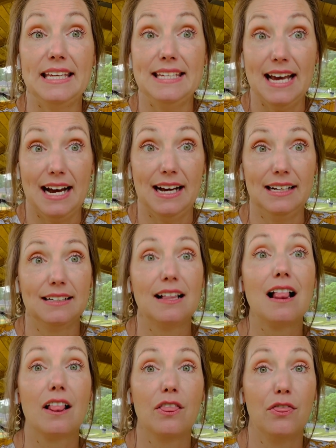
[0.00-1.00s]
Yeah,
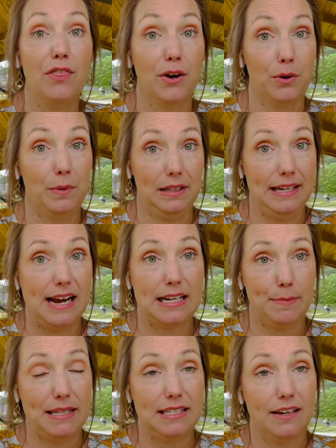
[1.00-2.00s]
they're really
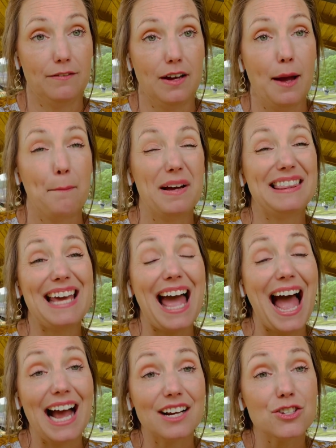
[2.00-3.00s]
expensive. But the
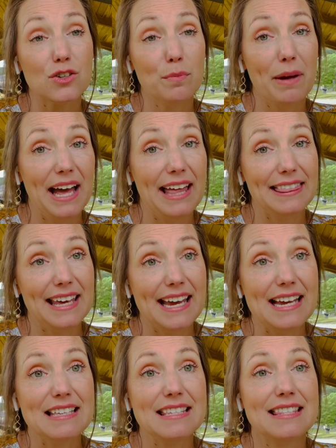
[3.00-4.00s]
extra pet
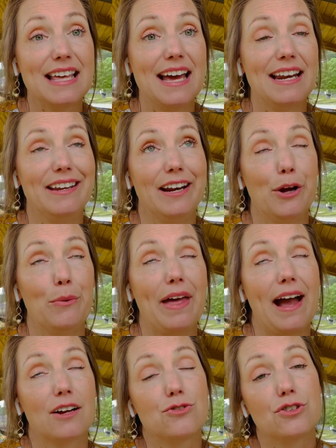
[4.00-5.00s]
things that, you know,
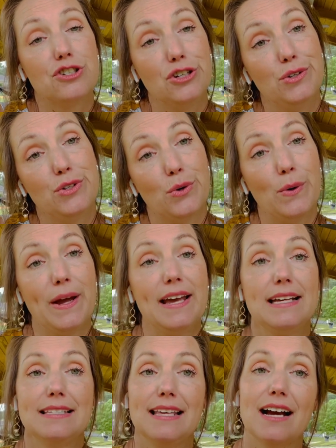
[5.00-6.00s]
the extra chew
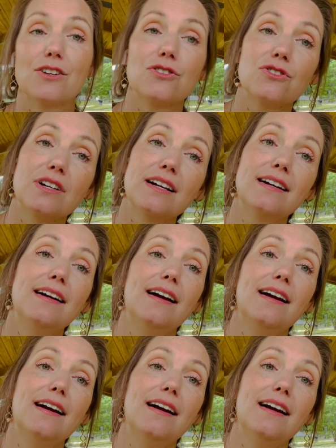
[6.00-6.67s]
toys, the extra,